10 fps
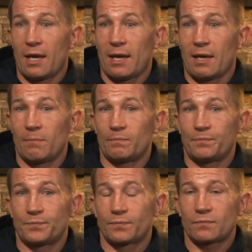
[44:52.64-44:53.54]
Um,
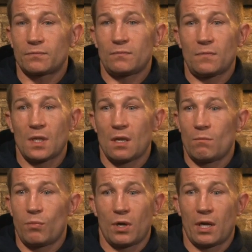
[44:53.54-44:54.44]

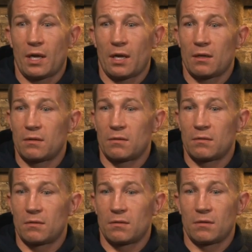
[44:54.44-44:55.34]
but uh,
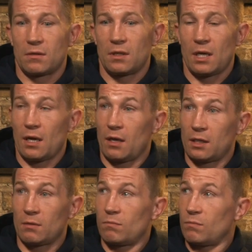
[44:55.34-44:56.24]
yeah, I
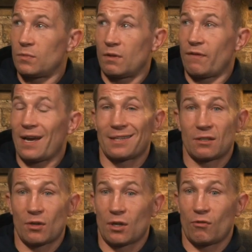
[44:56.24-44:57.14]
think the fact
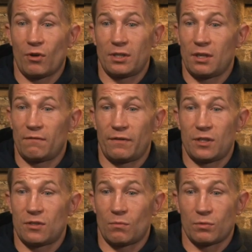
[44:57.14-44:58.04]
that Donnacha Ryan didn't
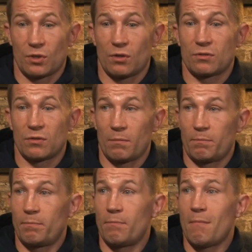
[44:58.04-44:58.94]
feature was also
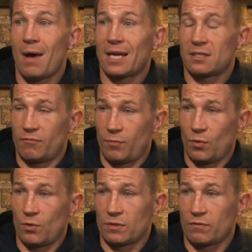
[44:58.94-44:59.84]
a massive
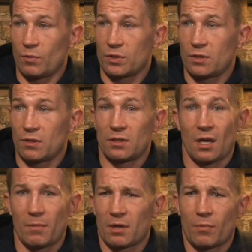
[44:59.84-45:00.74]
bonus for Munster.
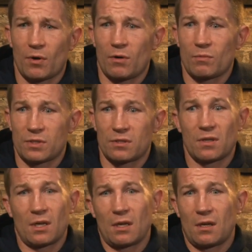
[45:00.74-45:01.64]
Dominic Bird was
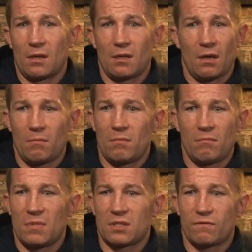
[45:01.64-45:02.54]

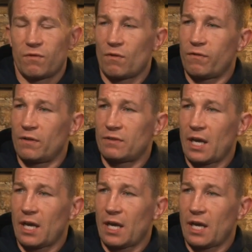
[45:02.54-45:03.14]
missed four or five